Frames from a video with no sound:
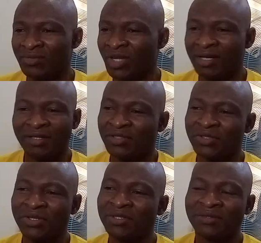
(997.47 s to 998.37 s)
and is
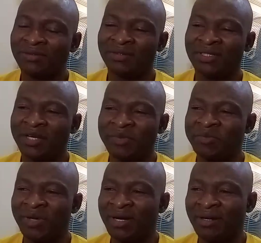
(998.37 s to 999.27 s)
not
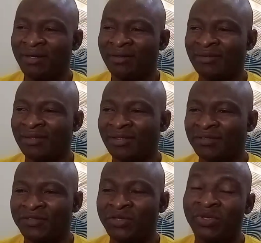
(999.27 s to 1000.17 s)
determined by
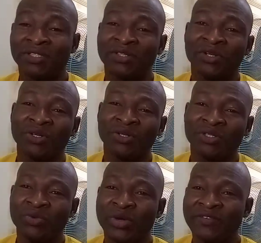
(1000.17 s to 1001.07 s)
frequency or
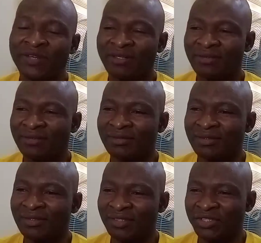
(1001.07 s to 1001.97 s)
the wavelength.
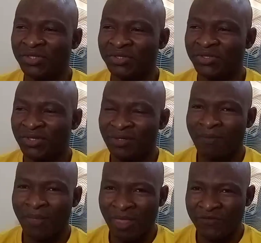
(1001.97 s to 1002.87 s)
It's just
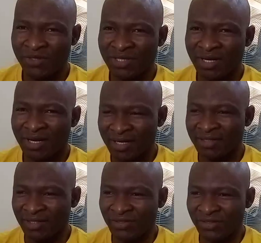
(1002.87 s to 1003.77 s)
the physical
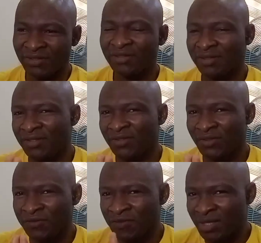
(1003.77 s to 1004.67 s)
characteristics
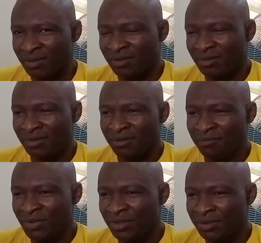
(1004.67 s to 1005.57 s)
of that
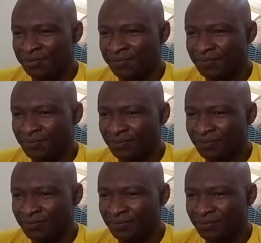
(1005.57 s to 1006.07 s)
medium.